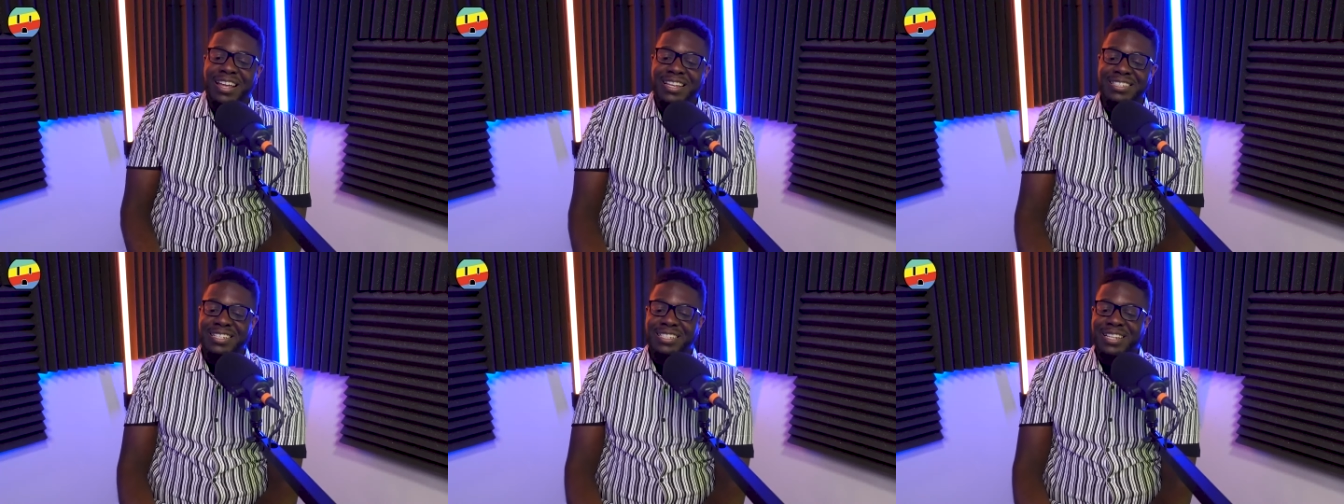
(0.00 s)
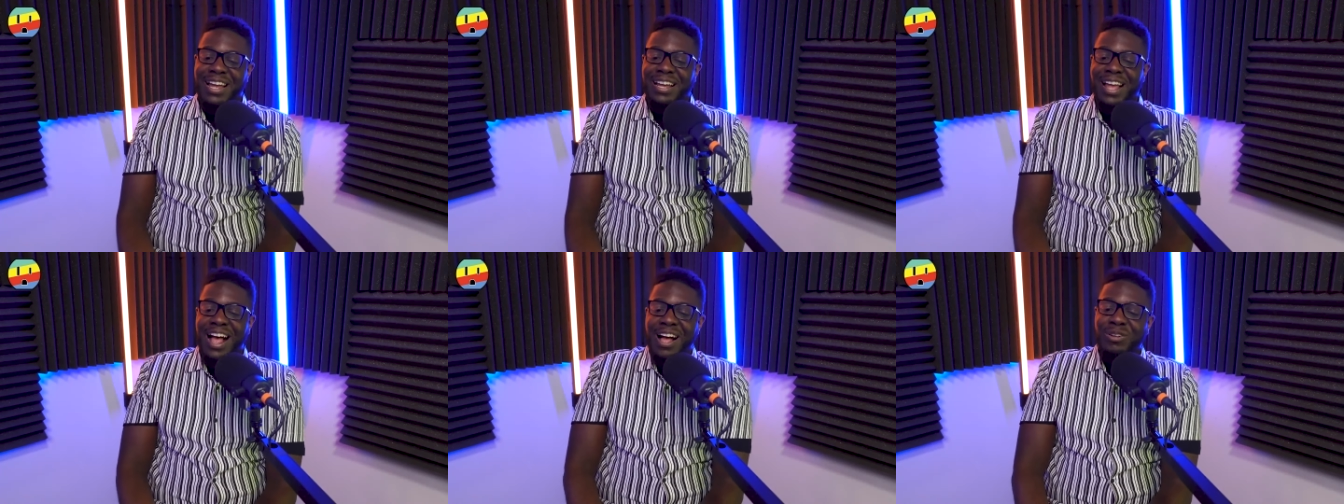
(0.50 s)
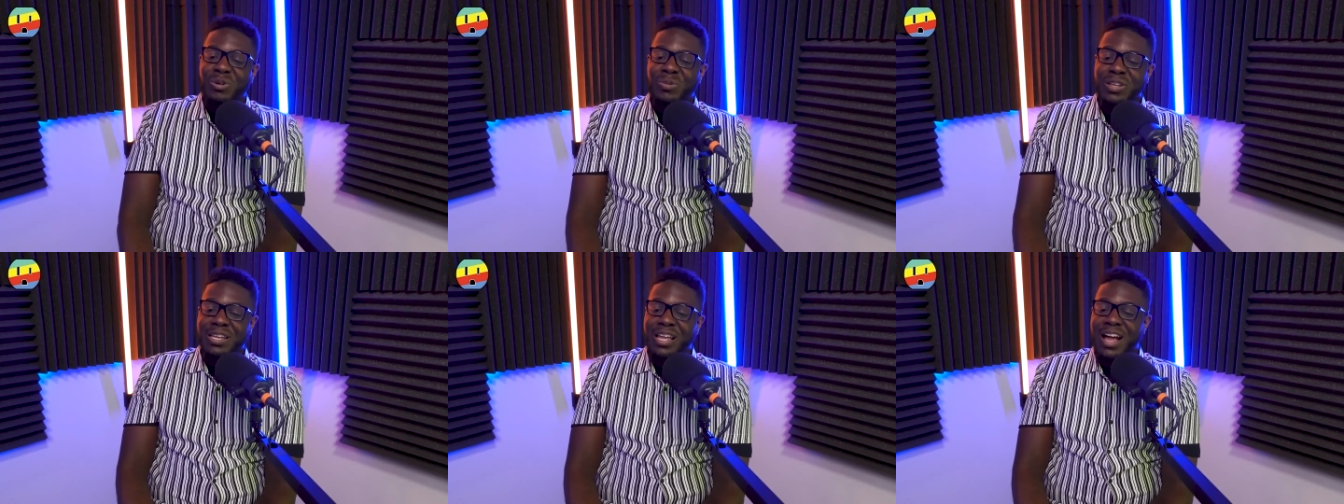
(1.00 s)
It's just like how do
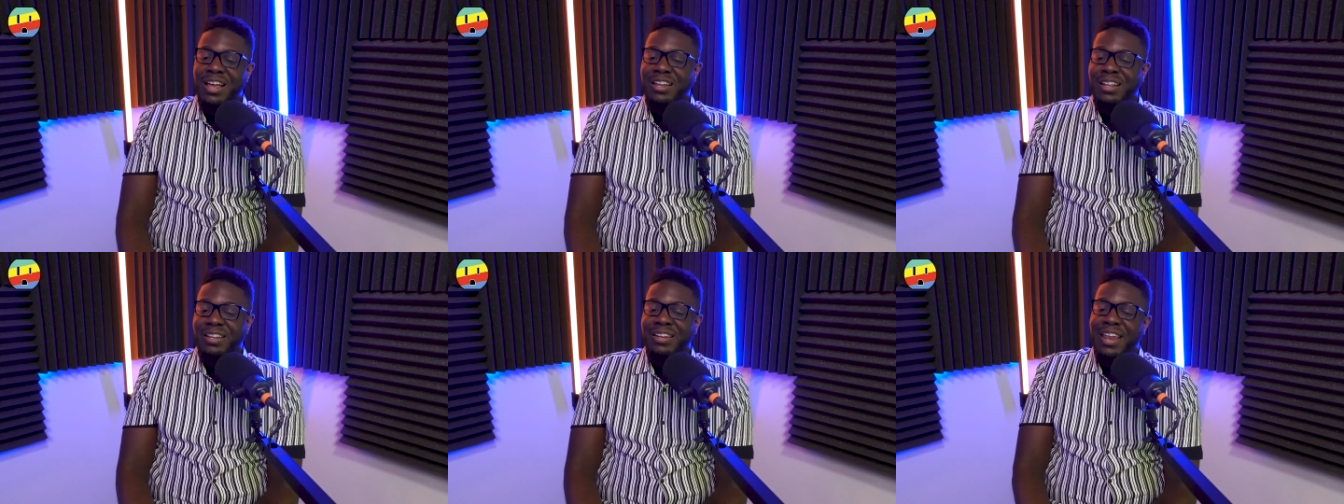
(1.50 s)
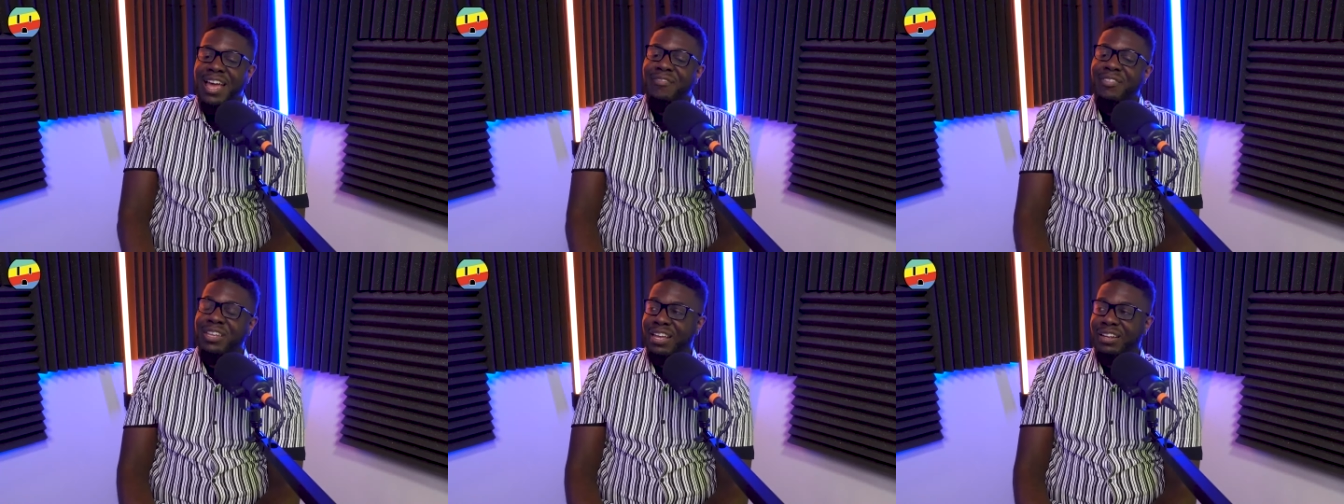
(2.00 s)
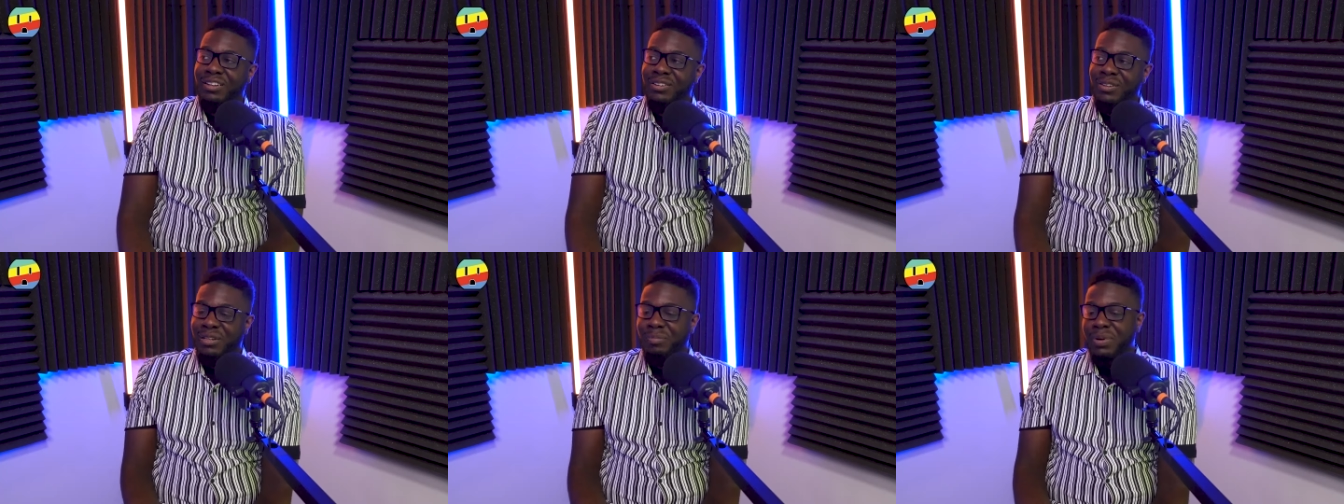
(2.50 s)
we kind of navigate, you
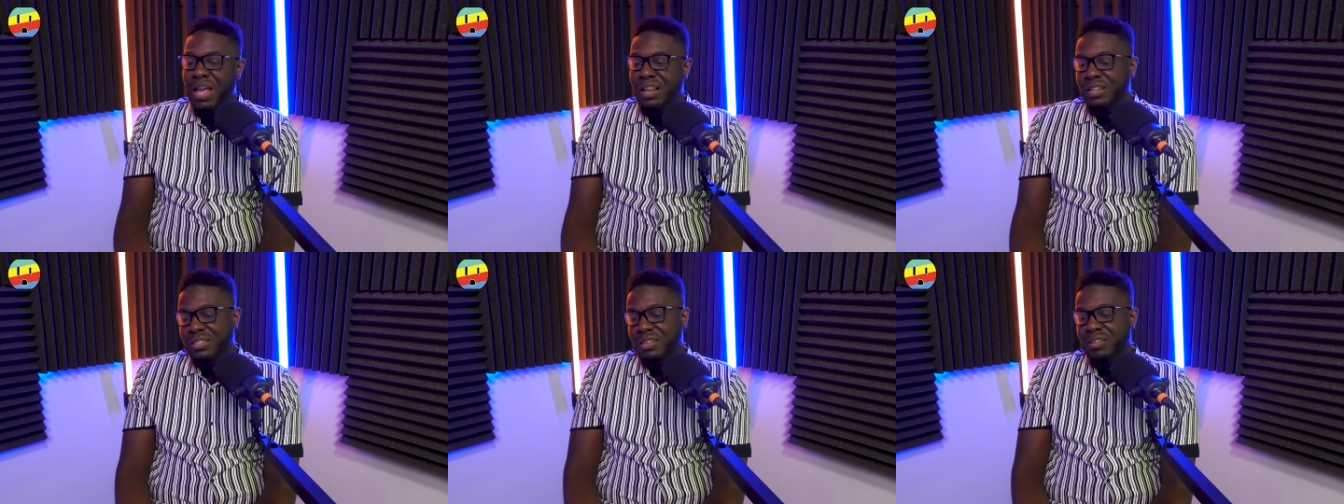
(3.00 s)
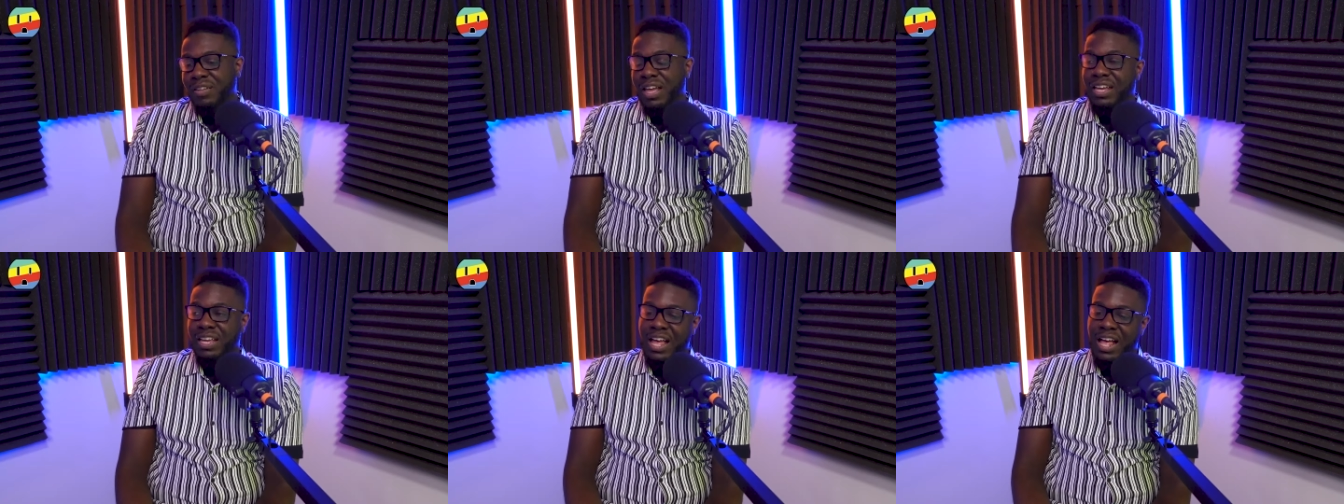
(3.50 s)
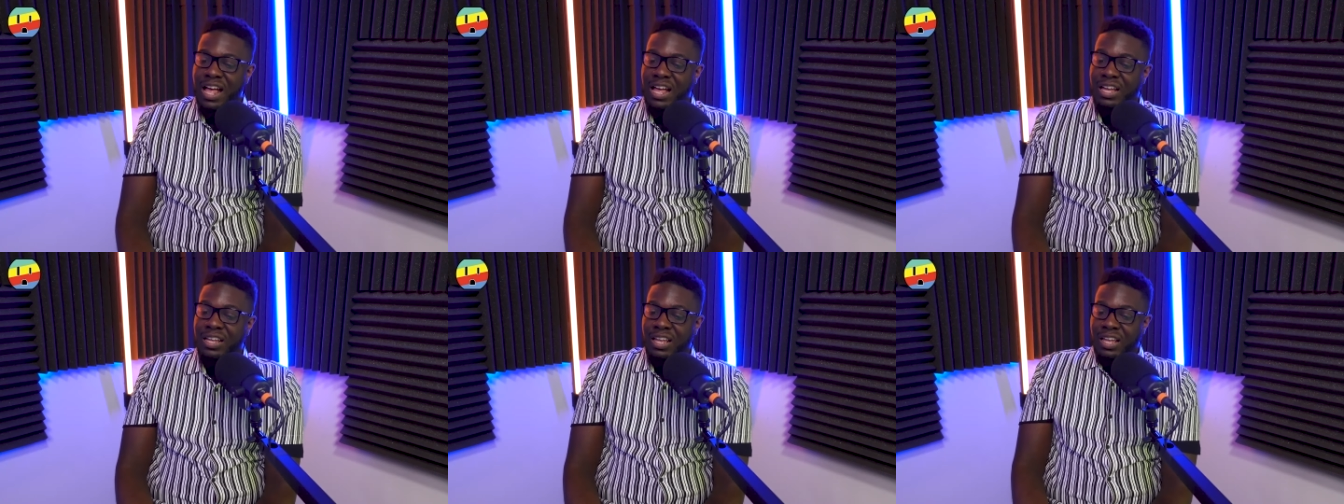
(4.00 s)
know, the balance of
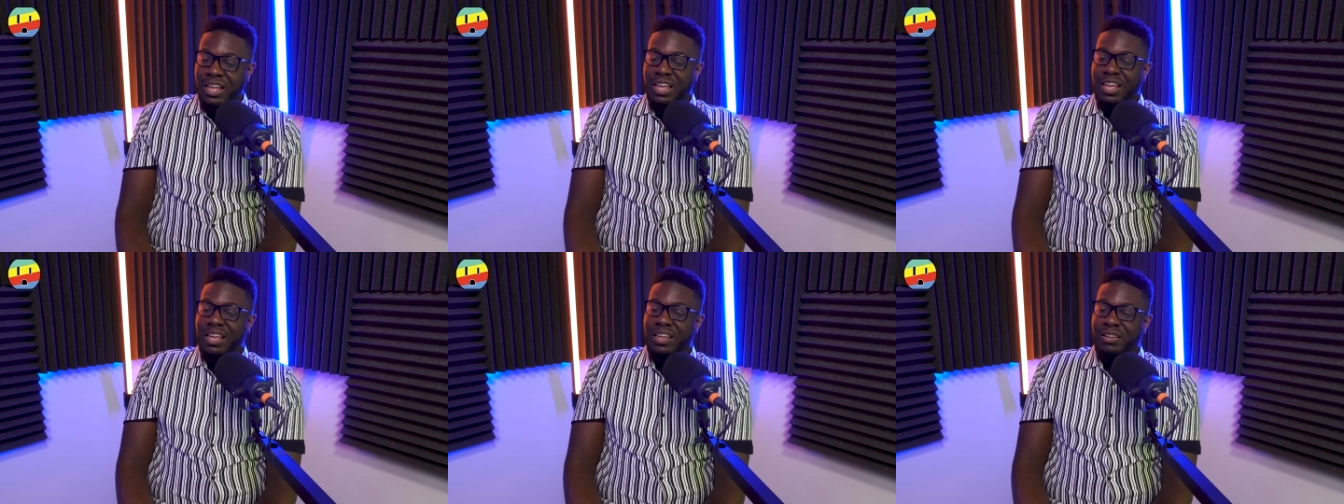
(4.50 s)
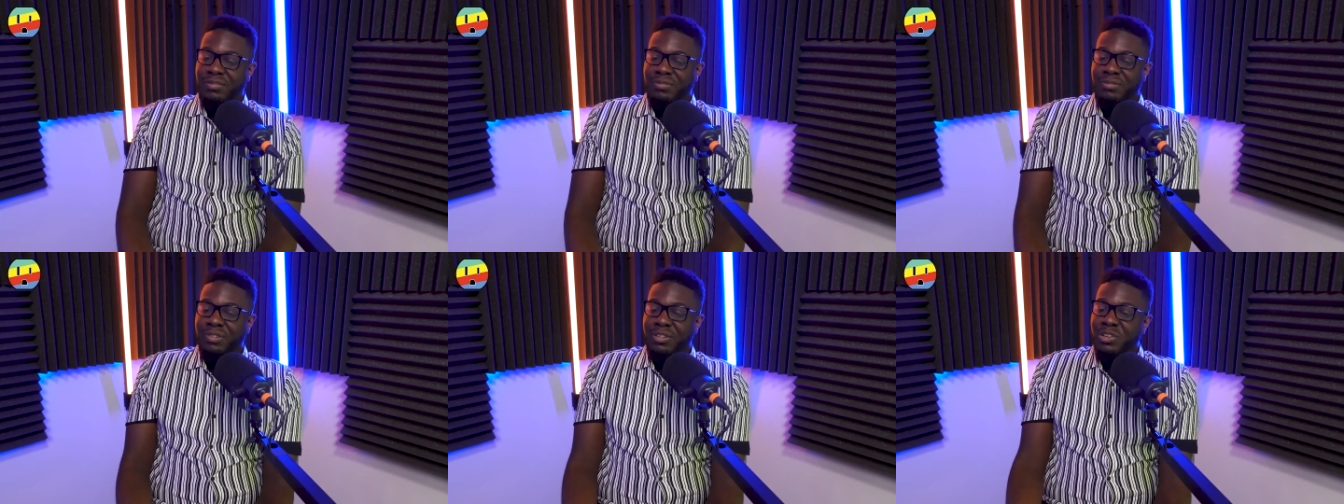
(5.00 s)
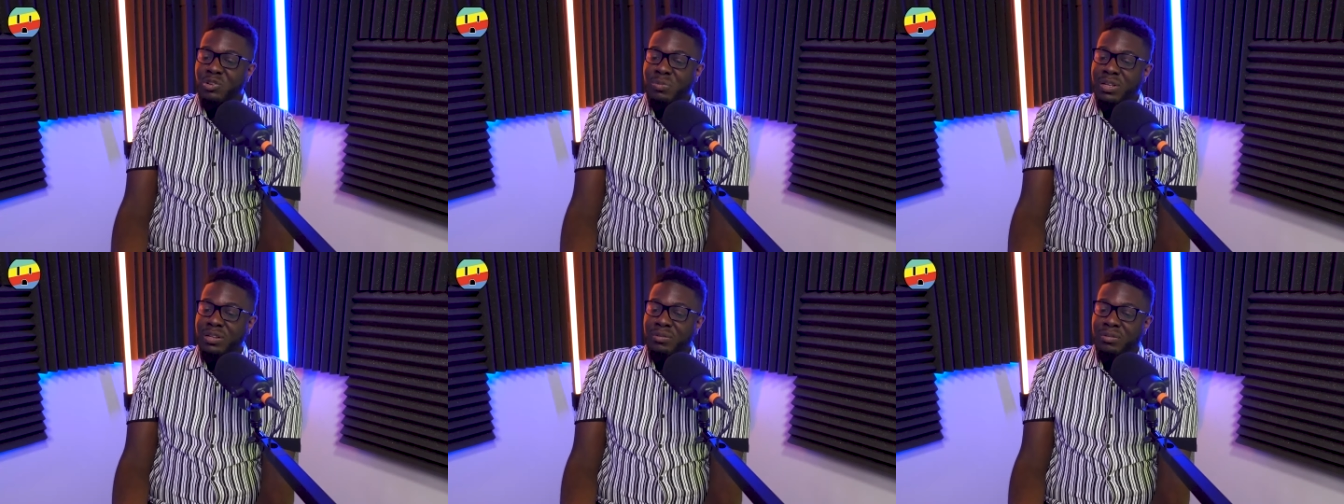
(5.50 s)
AI and
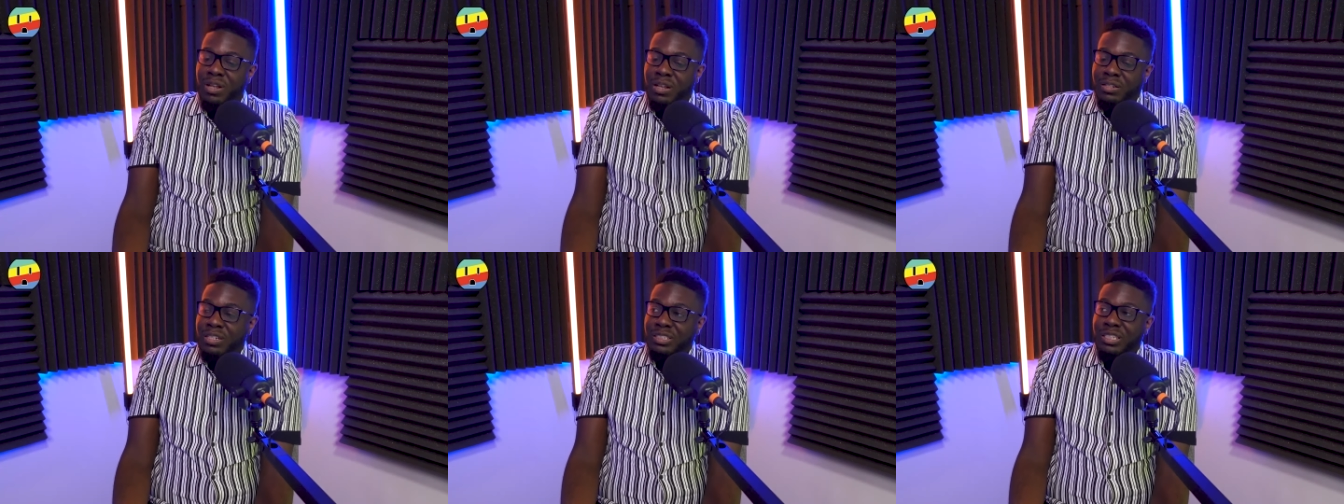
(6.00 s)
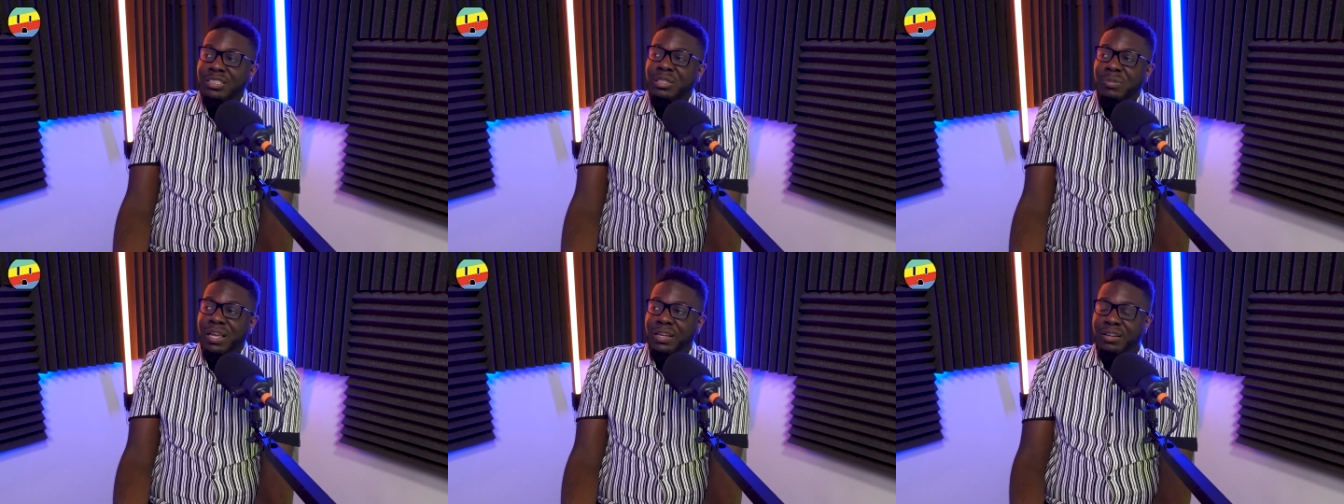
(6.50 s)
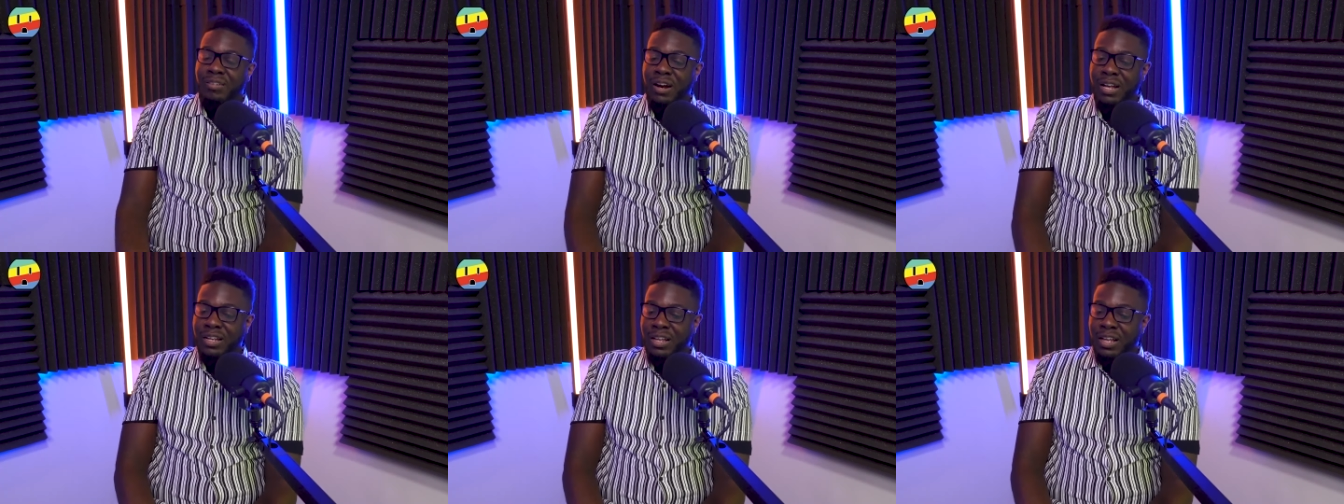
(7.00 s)
human decision making, right?
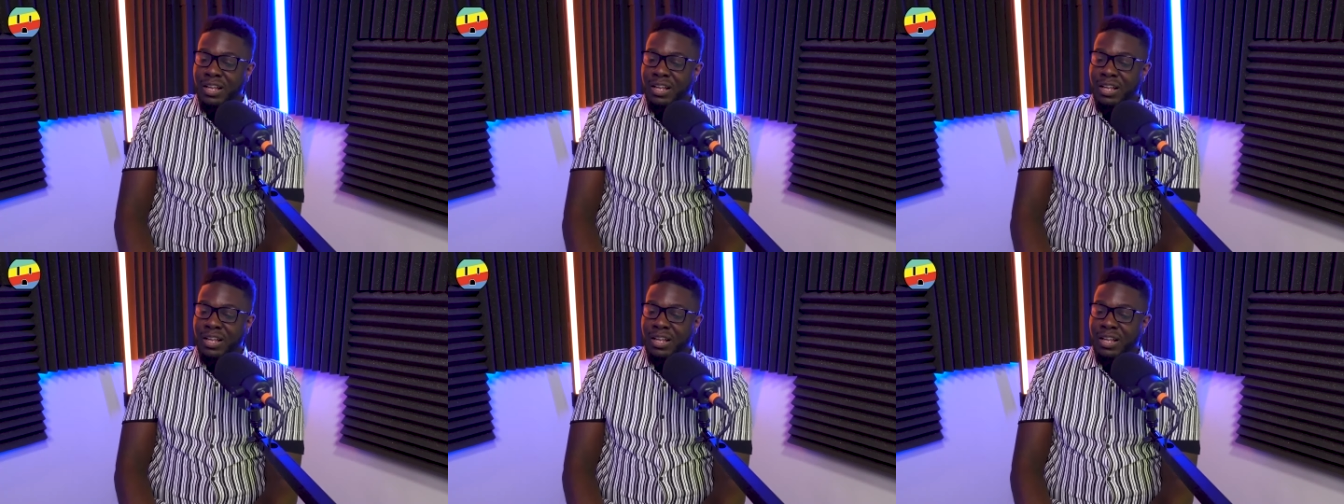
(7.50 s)
Yeah.